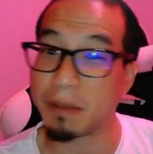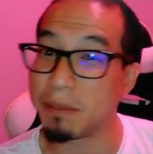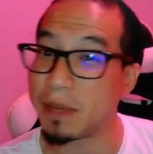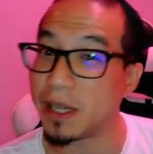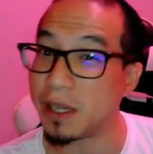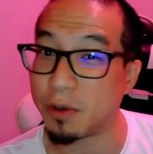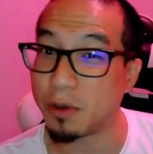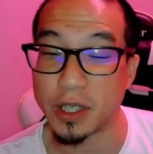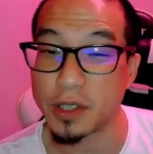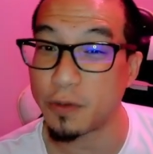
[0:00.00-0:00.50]
me
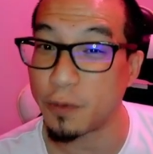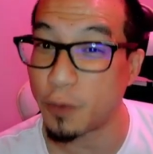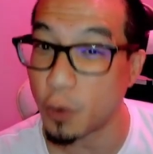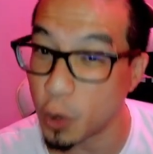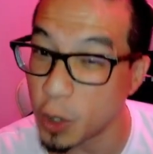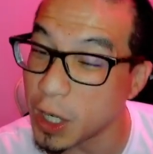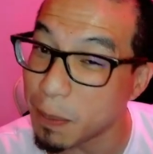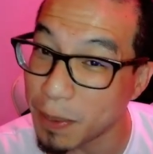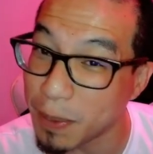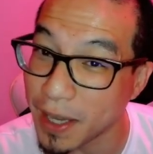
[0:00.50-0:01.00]
who has
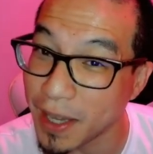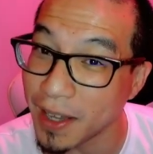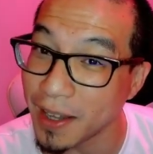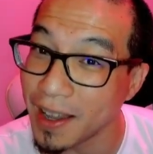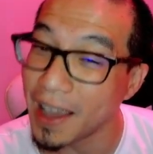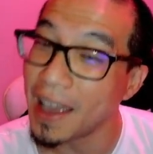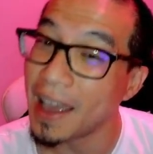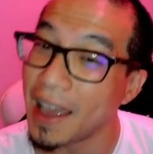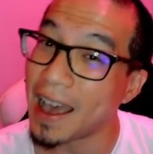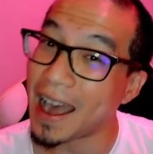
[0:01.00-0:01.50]
40 ping,
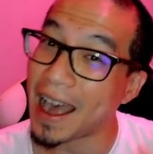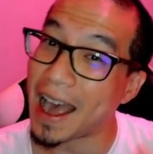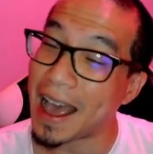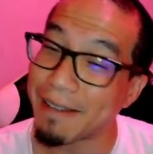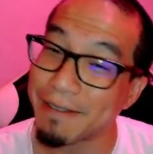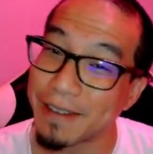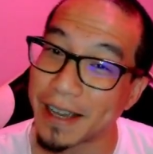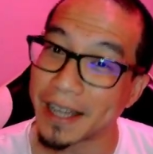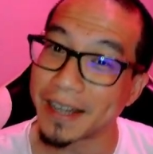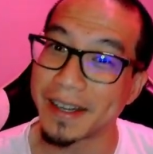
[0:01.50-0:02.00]

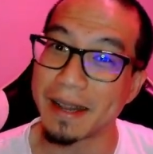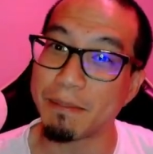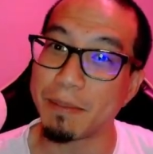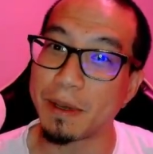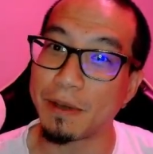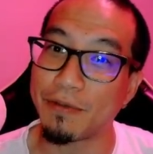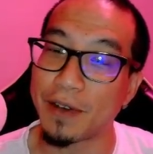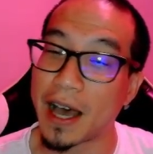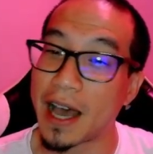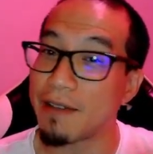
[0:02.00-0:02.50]
I've got an
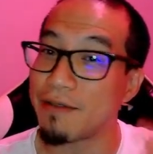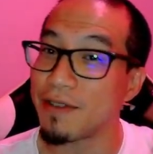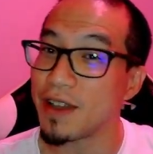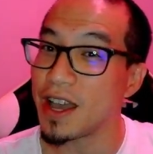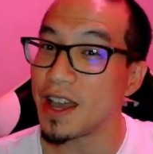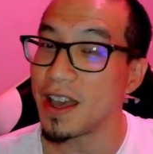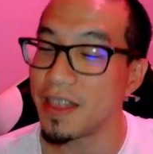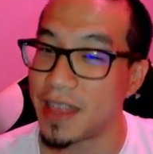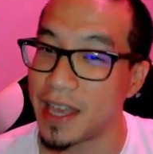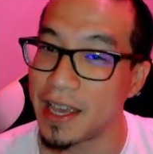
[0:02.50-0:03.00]
MP5.
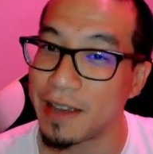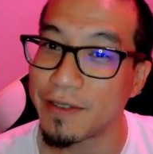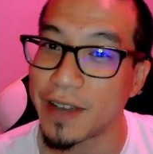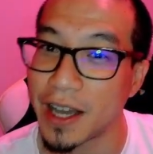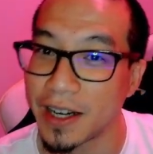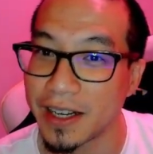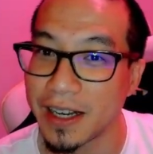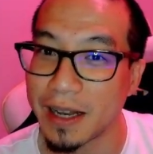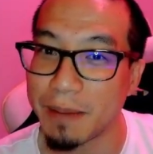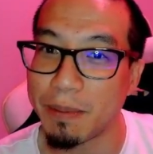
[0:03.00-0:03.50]
They've
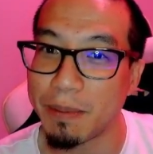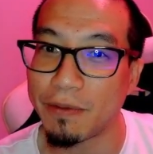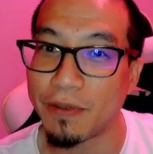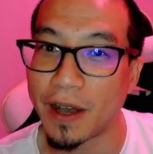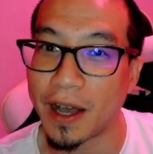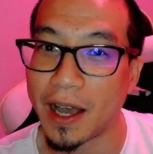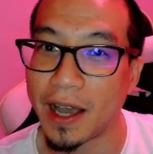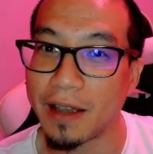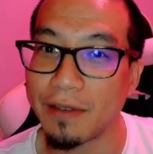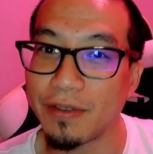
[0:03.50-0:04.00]
got an
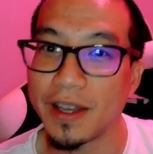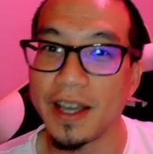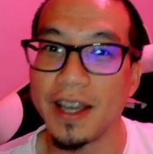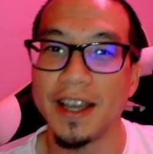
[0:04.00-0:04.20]
MP5.